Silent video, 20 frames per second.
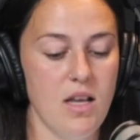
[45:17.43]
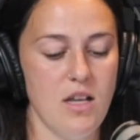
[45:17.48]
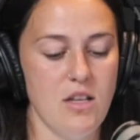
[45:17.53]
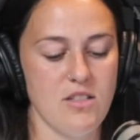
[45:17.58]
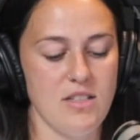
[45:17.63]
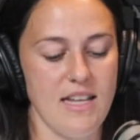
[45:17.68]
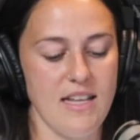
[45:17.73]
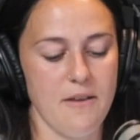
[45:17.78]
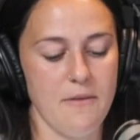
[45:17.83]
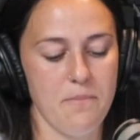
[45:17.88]

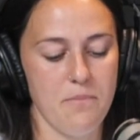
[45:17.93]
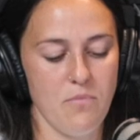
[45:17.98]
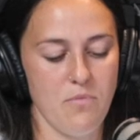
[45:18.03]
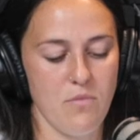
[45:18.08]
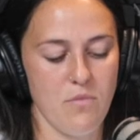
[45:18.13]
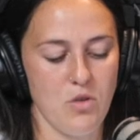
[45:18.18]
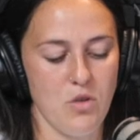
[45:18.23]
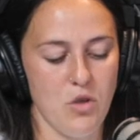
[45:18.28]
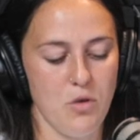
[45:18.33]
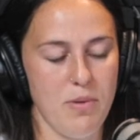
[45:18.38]
So like
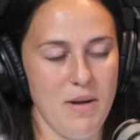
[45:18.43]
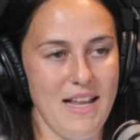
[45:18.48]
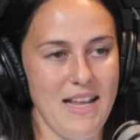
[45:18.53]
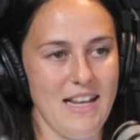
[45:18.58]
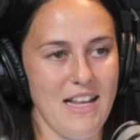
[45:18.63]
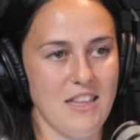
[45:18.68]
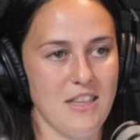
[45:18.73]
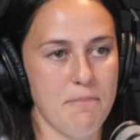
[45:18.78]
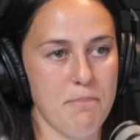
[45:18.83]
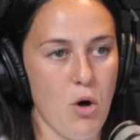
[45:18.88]
you play,
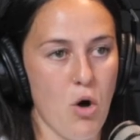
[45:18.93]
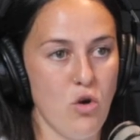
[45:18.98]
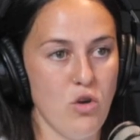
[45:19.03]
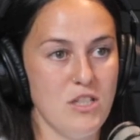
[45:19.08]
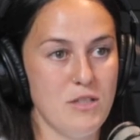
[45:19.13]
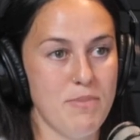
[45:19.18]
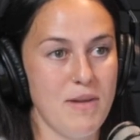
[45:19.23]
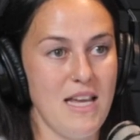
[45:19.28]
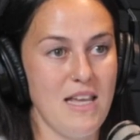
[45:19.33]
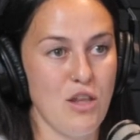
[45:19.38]
like the
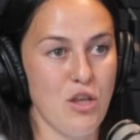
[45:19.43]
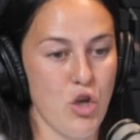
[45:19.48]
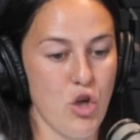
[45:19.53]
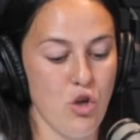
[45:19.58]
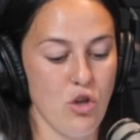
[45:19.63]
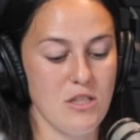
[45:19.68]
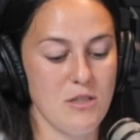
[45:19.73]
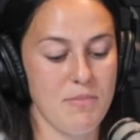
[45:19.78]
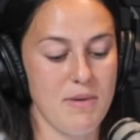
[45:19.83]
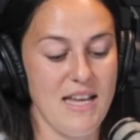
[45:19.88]
boys play, the
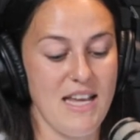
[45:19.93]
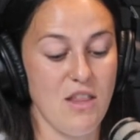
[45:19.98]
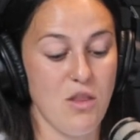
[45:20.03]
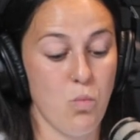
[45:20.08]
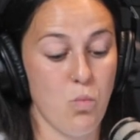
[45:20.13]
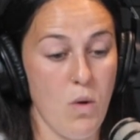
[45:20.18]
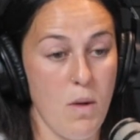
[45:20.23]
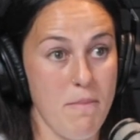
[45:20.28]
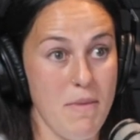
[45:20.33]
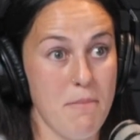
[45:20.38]
girls play, the
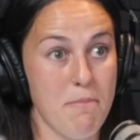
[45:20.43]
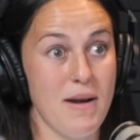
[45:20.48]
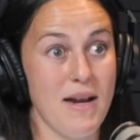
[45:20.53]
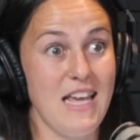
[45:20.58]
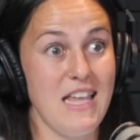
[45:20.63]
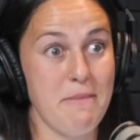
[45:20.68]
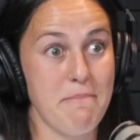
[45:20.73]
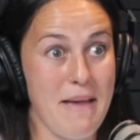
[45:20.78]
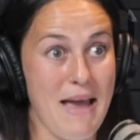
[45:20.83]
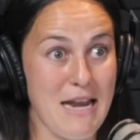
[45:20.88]
women
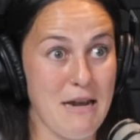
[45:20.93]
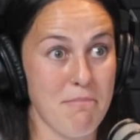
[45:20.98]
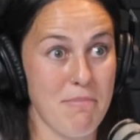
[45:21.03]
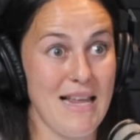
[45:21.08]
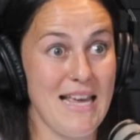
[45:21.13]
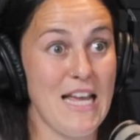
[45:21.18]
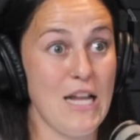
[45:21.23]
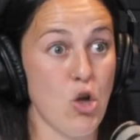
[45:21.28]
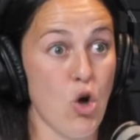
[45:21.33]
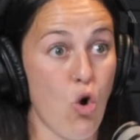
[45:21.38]
play, the men
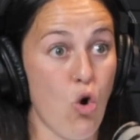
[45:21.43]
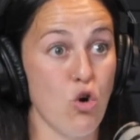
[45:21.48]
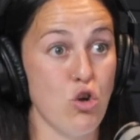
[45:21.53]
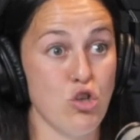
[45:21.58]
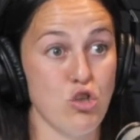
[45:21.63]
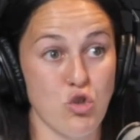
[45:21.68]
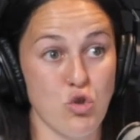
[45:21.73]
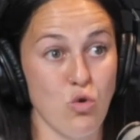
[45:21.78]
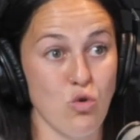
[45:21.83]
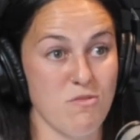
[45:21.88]
play, and all
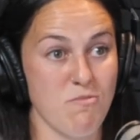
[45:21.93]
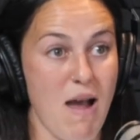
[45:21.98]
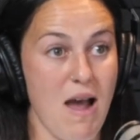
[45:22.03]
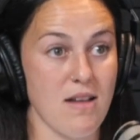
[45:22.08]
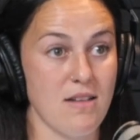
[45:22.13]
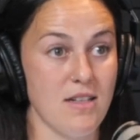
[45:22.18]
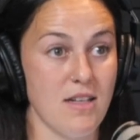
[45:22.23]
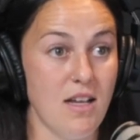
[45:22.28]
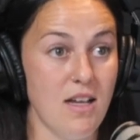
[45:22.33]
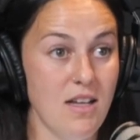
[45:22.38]
your scores
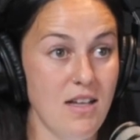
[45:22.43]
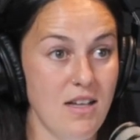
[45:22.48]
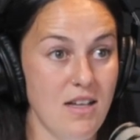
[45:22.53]
matter.